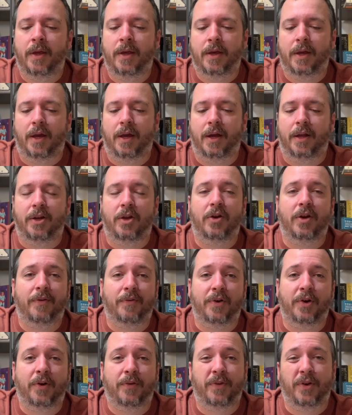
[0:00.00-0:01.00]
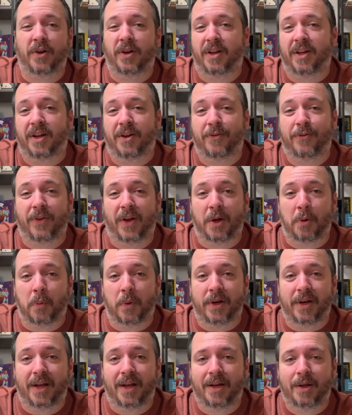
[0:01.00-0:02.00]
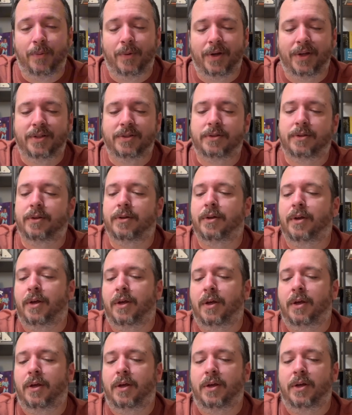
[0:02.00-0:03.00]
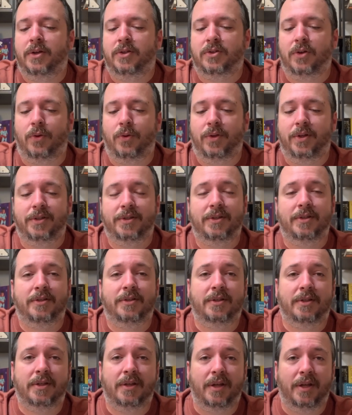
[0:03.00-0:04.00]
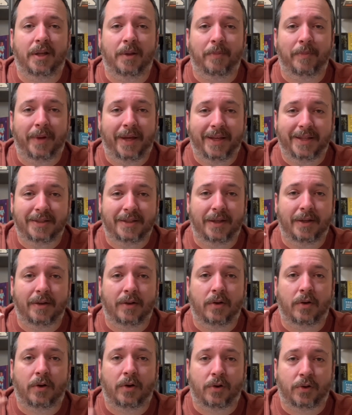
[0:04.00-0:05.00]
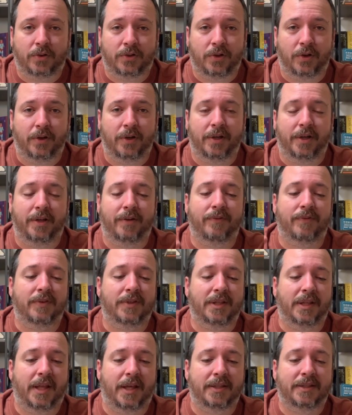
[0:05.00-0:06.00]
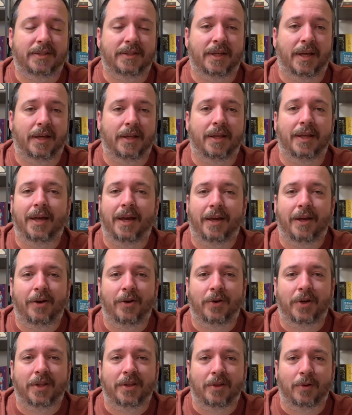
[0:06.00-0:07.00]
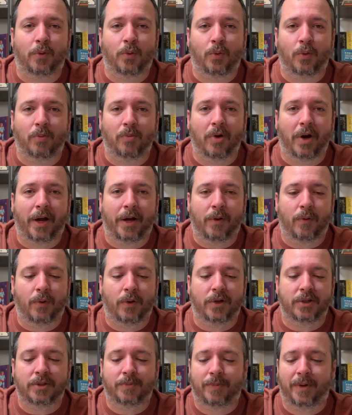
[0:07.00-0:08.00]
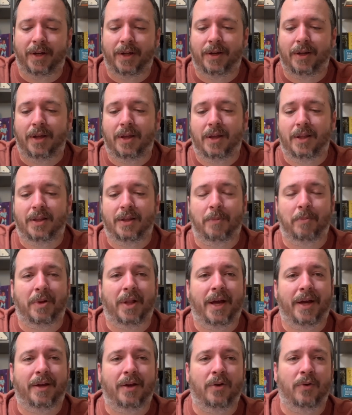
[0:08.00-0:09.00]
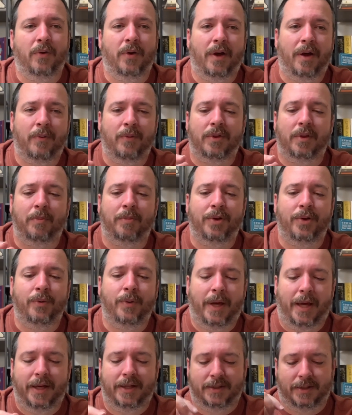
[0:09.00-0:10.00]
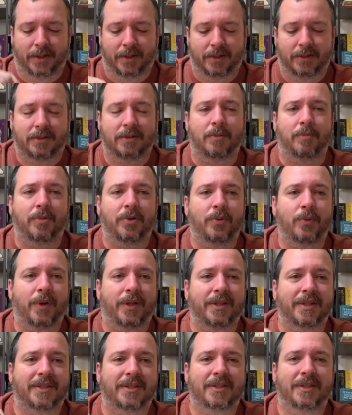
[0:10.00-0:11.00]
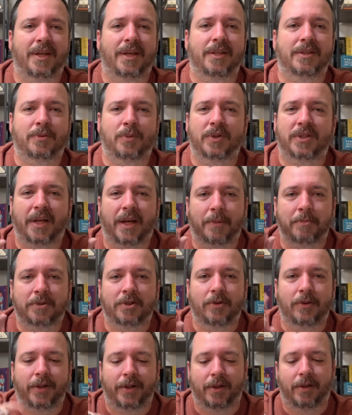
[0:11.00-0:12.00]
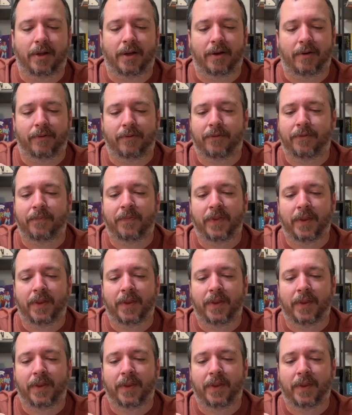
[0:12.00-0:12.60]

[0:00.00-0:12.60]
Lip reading: And you never know if you're gonna get a fake one anyways. So this is an amazing alternative to that set. Yeah, you don't get the cool bright orange, but the black and gray with the blue accents, the blue on the seats, which I absolutely love,